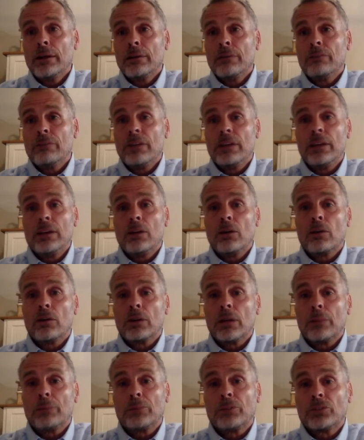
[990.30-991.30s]
video
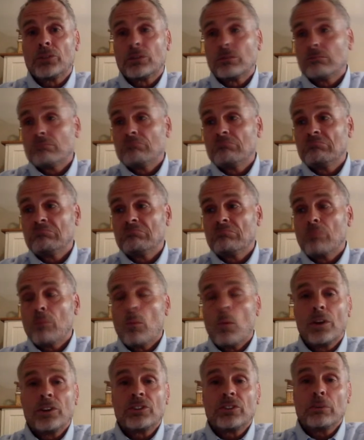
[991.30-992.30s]
clips
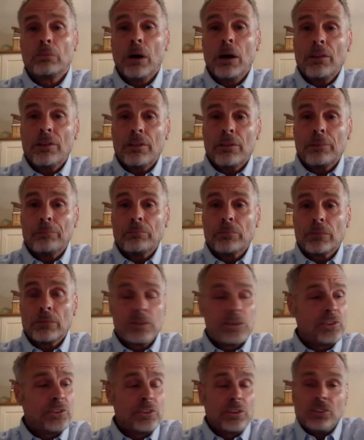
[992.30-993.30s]
once a month
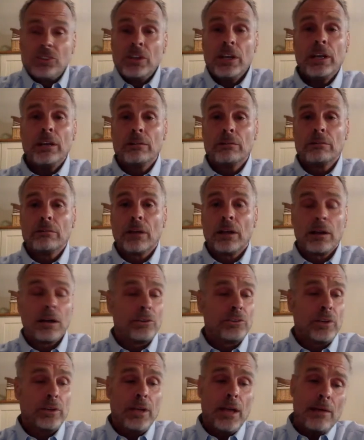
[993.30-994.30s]
just to see. And
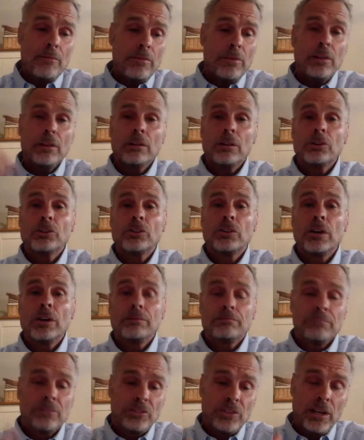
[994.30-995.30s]
I'll say, yeah, everything looks
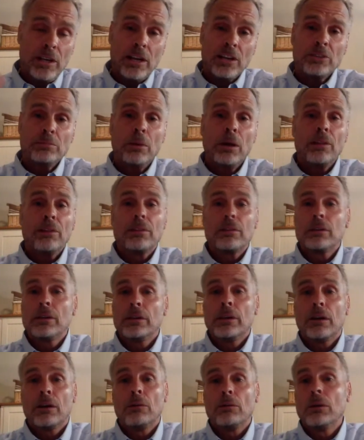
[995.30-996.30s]
good. See you next month,
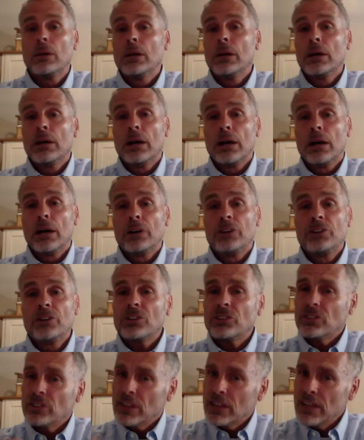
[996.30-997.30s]
you know, uh, just to